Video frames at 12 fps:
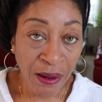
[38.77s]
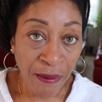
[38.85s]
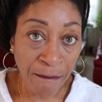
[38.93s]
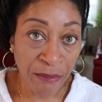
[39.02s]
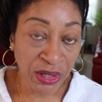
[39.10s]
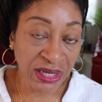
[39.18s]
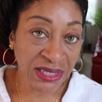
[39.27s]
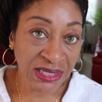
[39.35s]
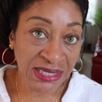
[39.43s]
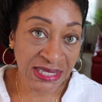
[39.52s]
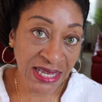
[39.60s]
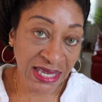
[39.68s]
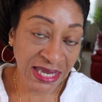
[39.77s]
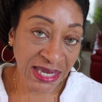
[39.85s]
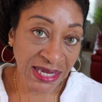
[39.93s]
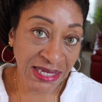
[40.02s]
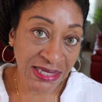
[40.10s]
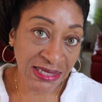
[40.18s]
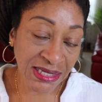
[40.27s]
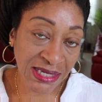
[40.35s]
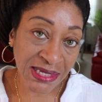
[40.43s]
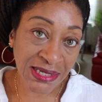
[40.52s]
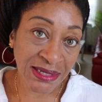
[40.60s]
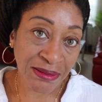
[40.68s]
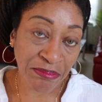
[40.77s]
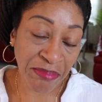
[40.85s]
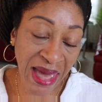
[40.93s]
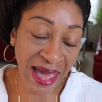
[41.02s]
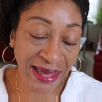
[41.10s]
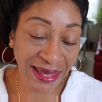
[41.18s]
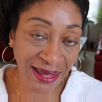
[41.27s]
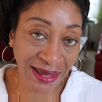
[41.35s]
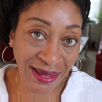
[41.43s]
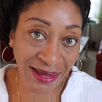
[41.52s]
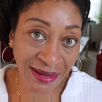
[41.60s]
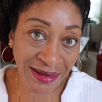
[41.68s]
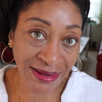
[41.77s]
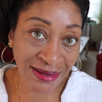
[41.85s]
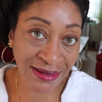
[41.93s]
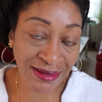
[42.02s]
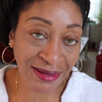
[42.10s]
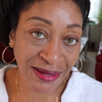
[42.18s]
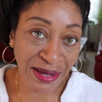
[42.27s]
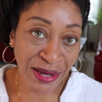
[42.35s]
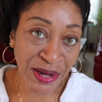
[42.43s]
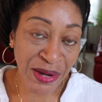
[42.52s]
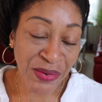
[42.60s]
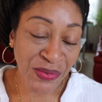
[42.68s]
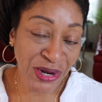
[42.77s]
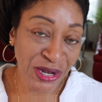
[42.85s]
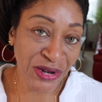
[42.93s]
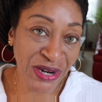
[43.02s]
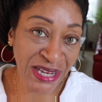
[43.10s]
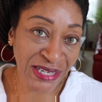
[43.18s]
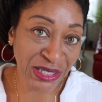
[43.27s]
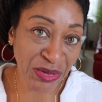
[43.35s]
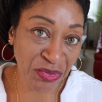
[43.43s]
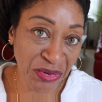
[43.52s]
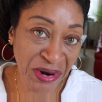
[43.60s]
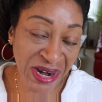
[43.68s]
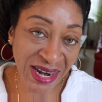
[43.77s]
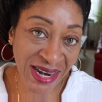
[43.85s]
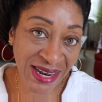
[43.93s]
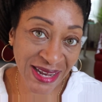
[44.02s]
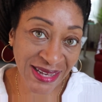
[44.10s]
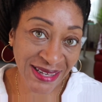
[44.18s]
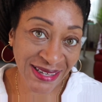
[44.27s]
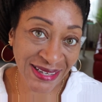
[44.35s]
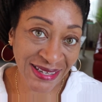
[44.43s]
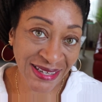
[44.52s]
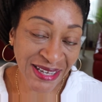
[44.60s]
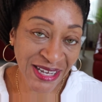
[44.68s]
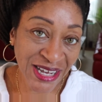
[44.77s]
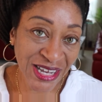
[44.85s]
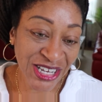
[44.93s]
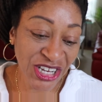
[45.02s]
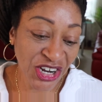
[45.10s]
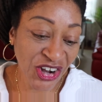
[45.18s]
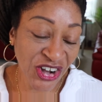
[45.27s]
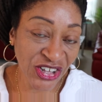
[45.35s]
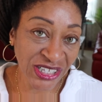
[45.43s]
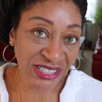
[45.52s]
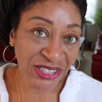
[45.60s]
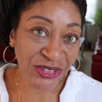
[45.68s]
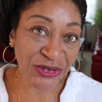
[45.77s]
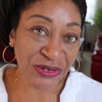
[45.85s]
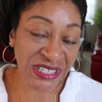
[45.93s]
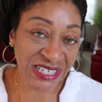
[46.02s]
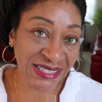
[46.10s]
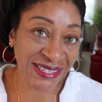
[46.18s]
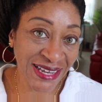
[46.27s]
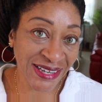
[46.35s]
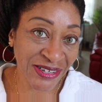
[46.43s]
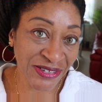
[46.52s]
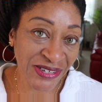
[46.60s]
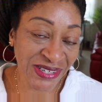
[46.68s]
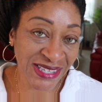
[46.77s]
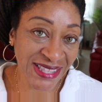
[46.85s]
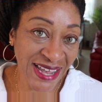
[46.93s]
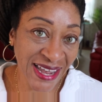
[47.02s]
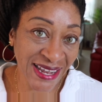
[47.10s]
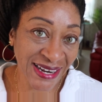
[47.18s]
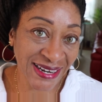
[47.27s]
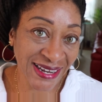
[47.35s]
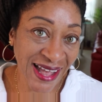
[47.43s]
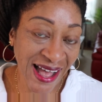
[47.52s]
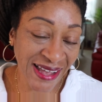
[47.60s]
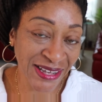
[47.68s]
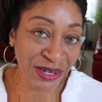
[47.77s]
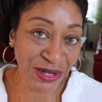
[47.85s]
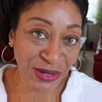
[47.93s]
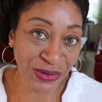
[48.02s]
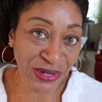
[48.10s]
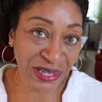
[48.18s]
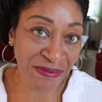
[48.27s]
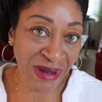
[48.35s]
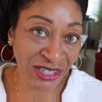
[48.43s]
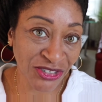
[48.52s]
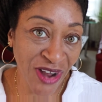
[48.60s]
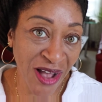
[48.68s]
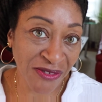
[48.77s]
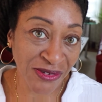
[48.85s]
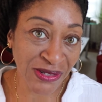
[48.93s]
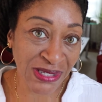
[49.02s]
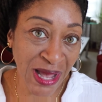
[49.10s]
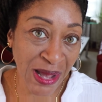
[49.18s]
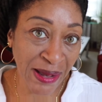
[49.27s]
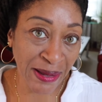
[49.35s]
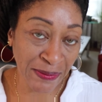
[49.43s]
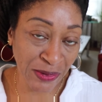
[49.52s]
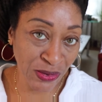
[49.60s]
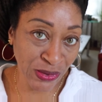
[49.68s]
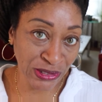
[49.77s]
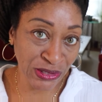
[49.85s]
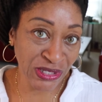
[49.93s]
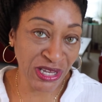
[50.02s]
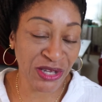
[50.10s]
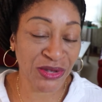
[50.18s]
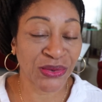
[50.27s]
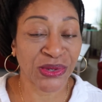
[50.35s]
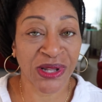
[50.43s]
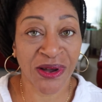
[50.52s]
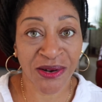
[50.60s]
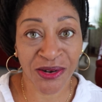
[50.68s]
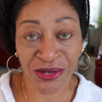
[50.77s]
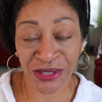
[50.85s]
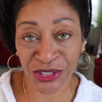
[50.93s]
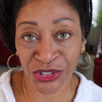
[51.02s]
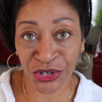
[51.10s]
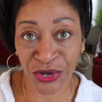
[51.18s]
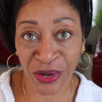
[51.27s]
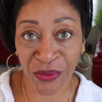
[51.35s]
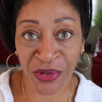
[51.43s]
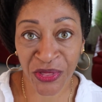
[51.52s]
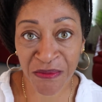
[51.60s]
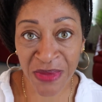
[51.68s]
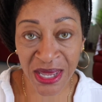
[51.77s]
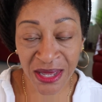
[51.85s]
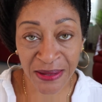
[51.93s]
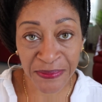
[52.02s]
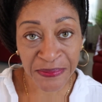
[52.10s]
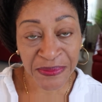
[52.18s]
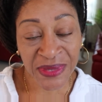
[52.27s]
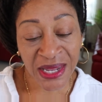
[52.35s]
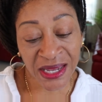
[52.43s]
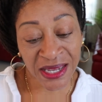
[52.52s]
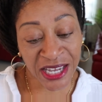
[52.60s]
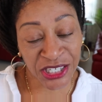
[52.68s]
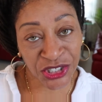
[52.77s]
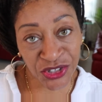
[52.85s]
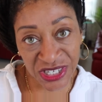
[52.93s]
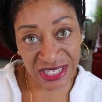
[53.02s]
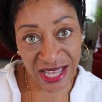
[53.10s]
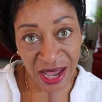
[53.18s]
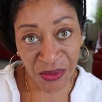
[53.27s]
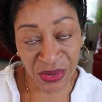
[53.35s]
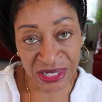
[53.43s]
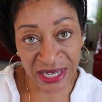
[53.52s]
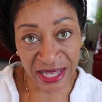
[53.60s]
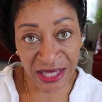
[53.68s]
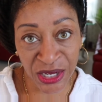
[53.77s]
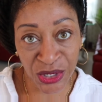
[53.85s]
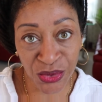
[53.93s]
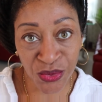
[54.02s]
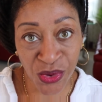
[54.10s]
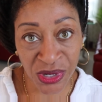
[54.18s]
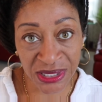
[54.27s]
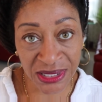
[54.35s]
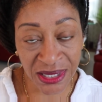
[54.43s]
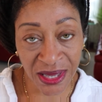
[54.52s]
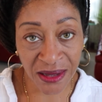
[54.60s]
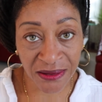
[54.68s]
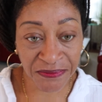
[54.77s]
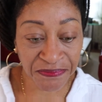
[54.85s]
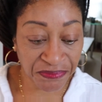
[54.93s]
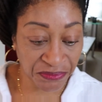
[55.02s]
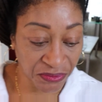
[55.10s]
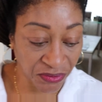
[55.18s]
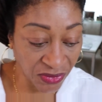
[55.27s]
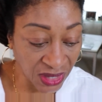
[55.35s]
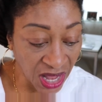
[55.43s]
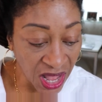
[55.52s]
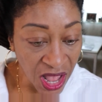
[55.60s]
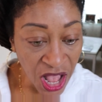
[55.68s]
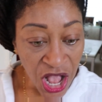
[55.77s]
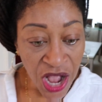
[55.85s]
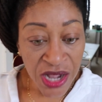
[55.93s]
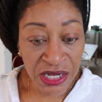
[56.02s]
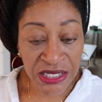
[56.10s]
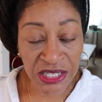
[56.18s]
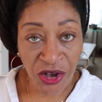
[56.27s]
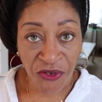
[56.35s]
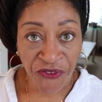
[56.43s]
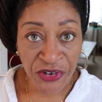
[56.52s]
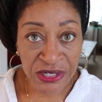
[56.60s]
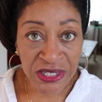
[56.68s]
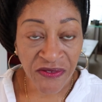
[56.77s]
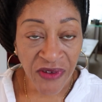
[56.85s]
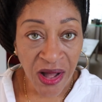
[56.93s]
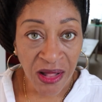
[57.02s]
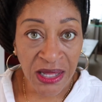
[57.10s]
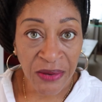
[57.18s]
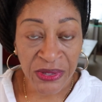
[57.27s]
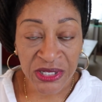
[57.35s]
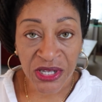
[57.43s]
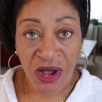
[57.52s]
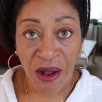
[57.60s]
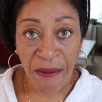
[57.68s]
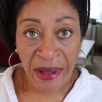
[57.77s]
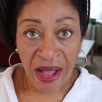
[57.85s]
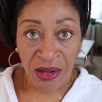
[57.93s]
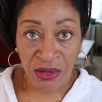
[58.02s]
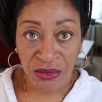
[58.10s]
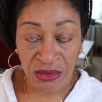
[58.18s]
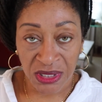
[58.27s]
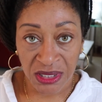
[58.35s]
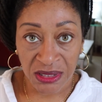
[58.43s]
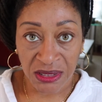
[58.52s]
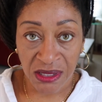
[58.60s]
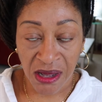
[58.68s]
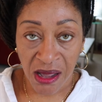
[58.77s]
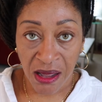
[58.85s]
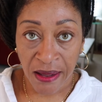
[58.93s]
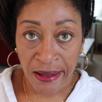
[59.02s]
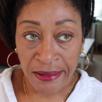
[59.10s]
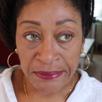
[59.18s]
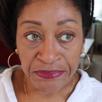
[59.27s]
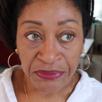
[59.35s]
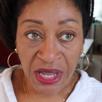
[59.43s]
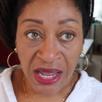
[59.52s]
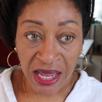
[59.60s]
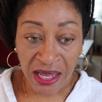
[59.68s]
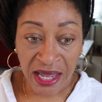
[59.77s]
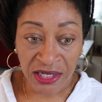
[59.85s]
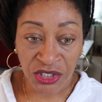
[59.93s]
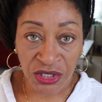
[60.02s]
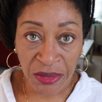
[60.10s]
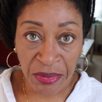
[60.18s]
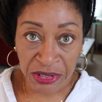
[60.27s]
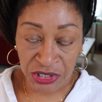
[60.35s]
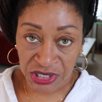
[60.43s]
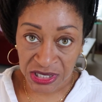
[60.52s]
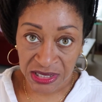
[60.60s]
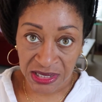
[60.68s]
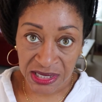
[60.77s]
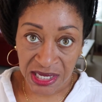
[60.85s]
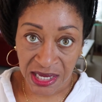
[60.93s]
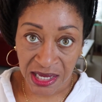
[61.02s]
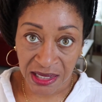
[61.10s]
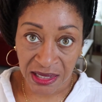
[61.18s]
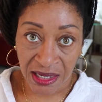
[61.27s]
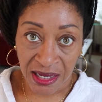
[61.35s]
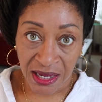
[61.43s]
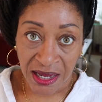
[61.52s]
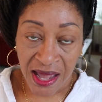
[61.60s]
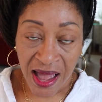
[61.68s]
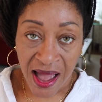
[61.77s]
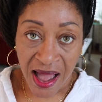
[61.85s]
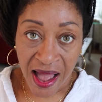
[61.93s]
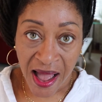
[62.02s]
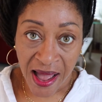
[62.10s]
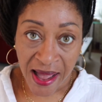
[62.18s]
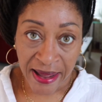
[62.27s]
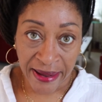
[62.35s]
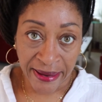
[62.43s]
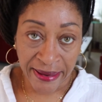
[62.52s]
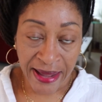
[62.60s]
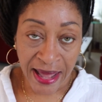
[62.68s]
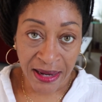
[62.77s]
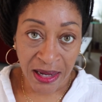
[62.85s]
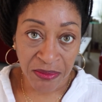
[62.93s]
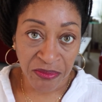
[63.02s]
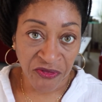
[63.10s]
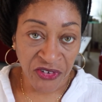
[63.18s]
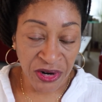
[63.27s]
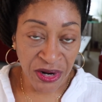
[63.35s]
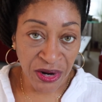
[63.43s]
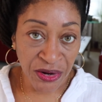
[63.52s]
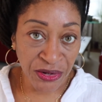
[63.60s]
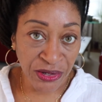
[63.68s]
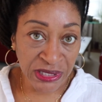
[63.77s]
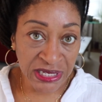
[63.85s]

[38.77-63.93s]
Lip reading: booking the ticket, packing, what you need to bring, all the little details that I include in my travels. I am going to take you along on the journey with me in case you decide one day that you want to go. So first of all, I want to talk about actually purchasing the ticket. I got up very early